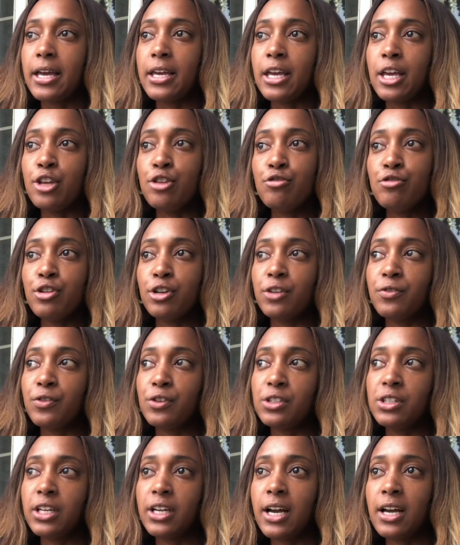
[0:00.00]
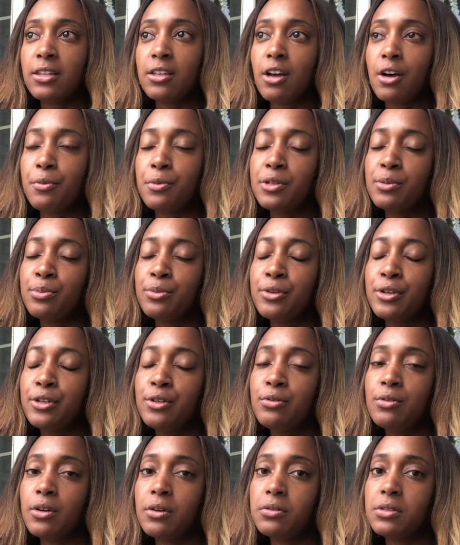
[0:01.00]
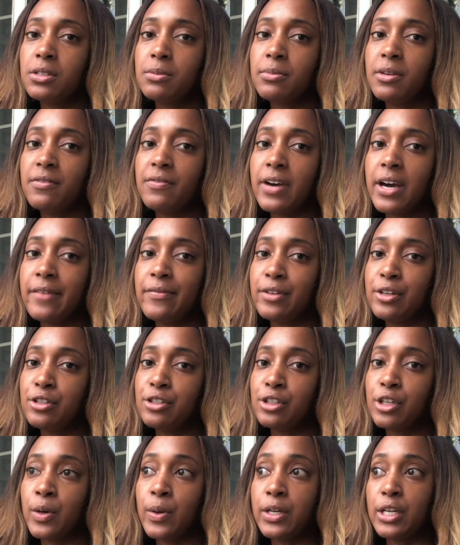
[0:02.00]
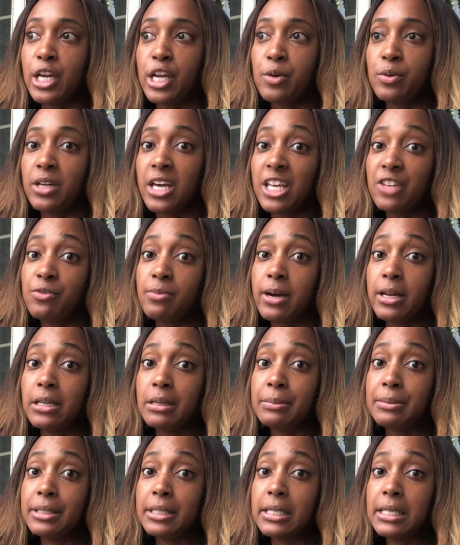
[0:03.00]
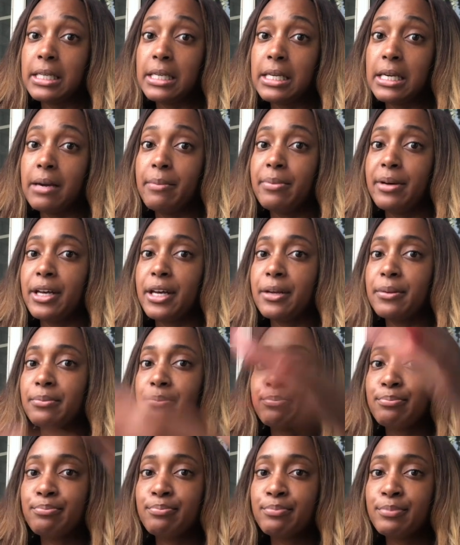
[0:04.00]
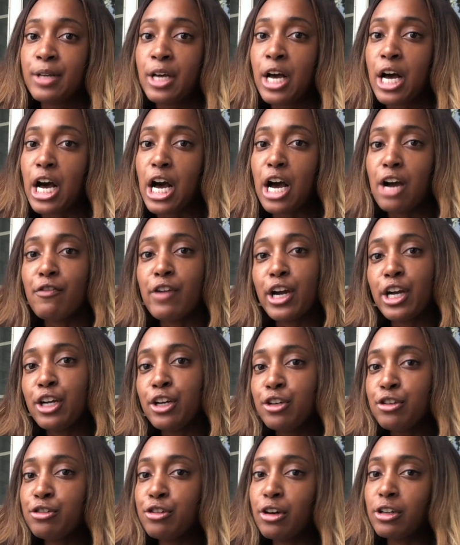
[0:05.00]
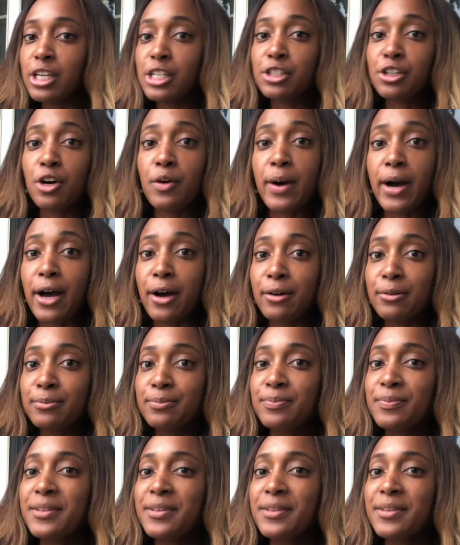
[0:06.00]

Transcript: And you know, the first thing I thought was, boy, you ghosted me 5 years ago and then you want to ask for my number again. But, all right, here you go. Let's go out.